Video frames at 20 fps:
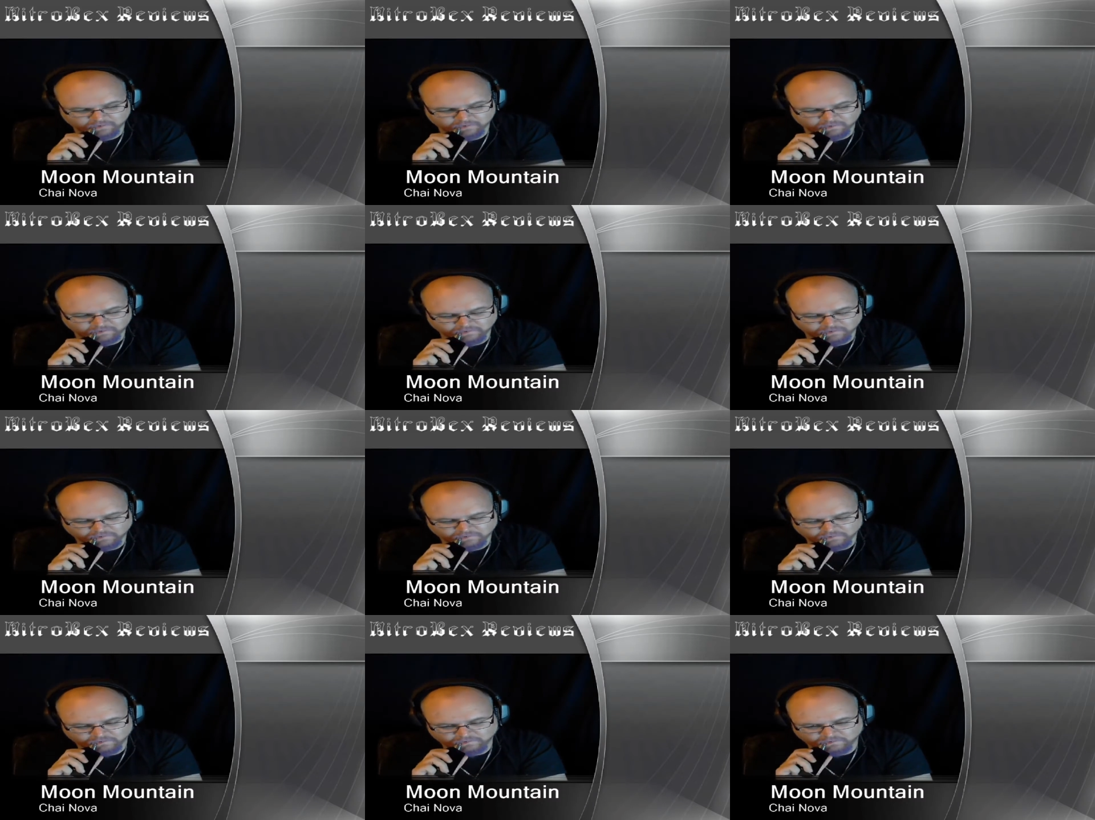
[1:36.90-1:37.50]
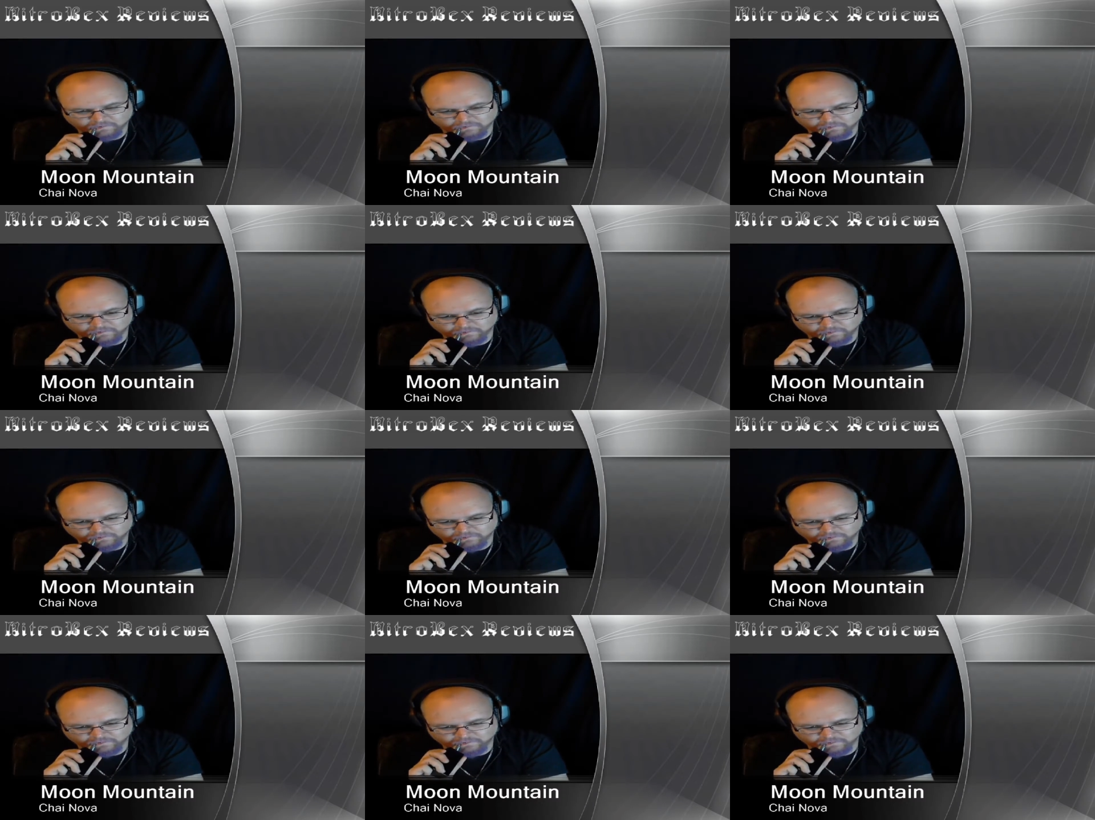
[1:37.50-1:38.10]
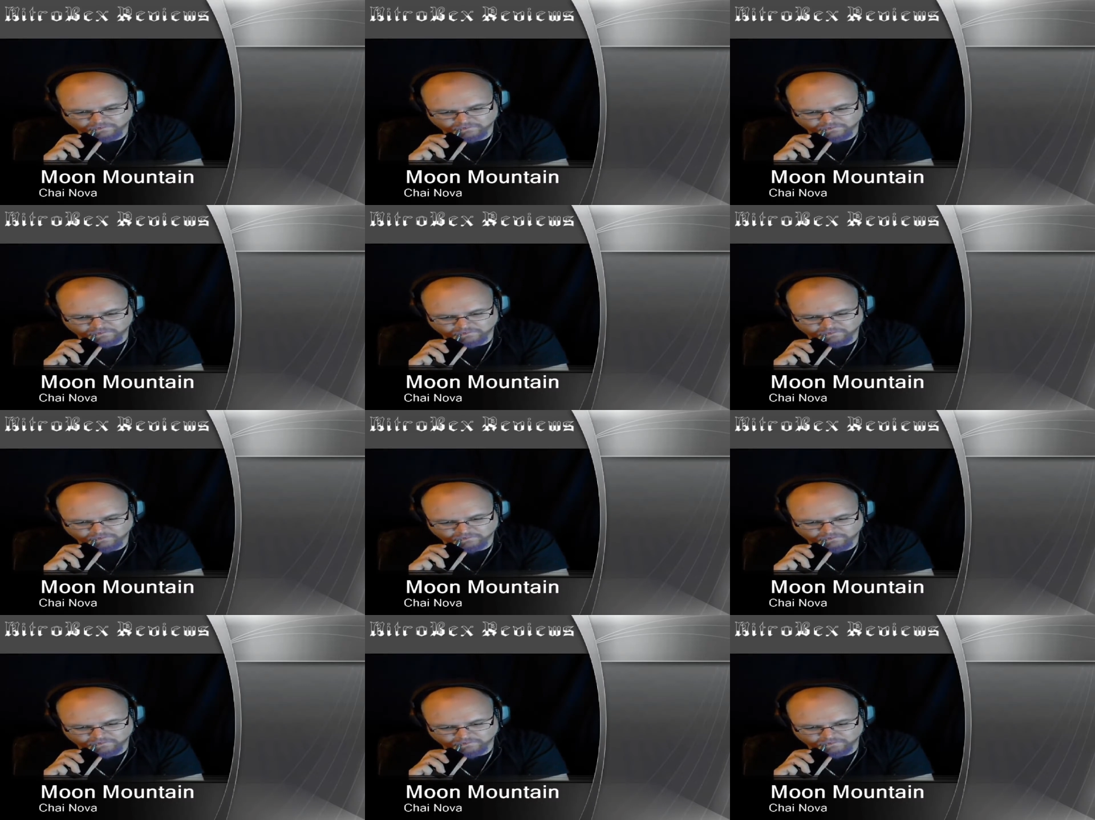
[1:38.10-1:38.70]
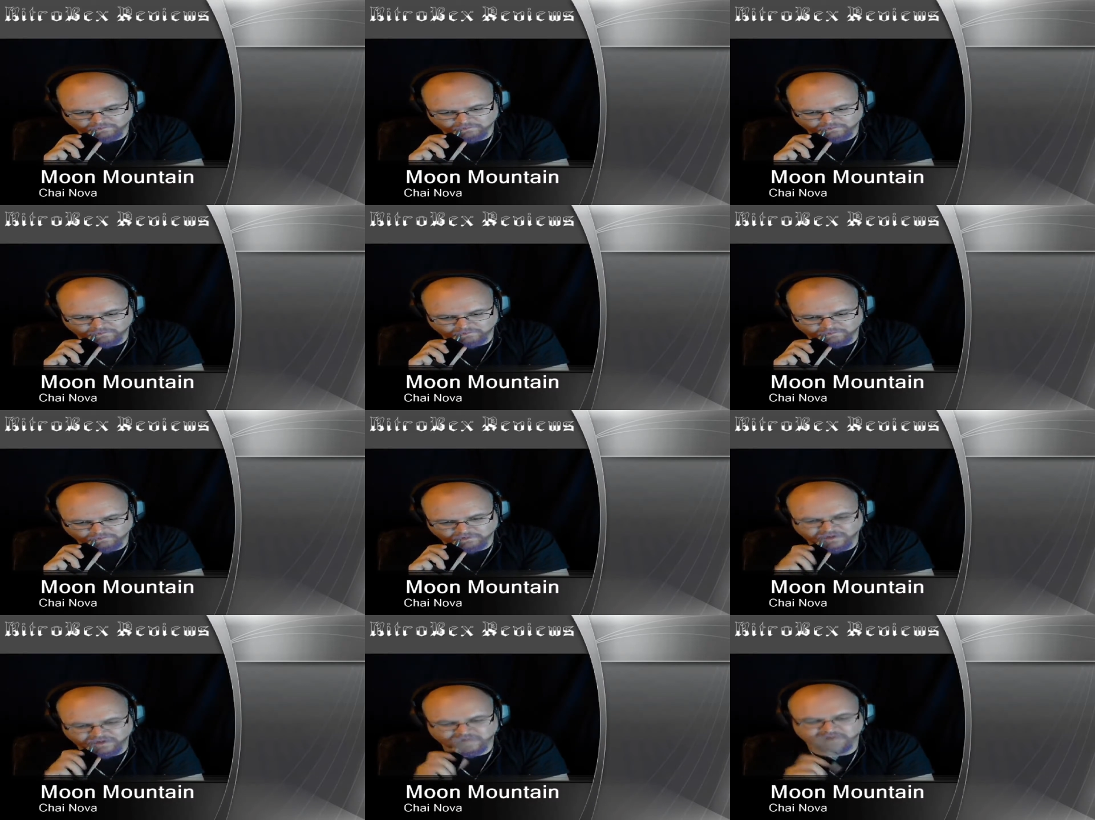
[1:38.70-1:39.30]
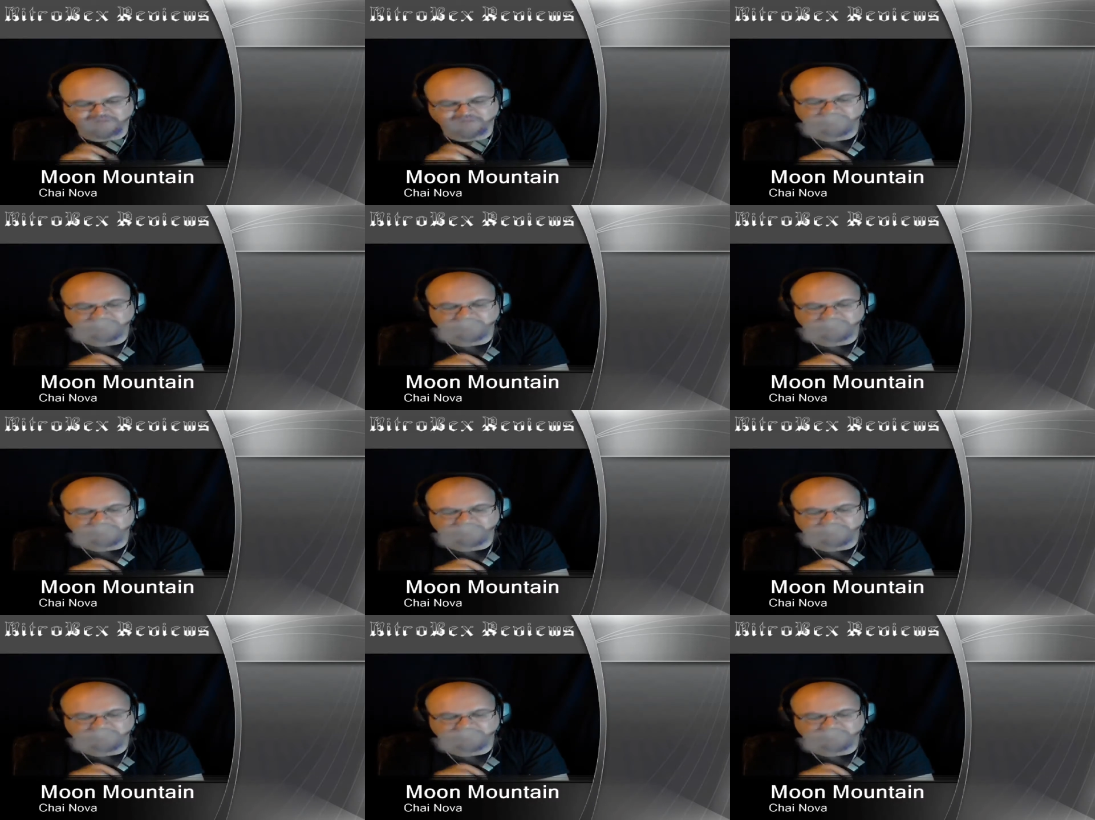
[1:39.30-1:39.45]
(silence)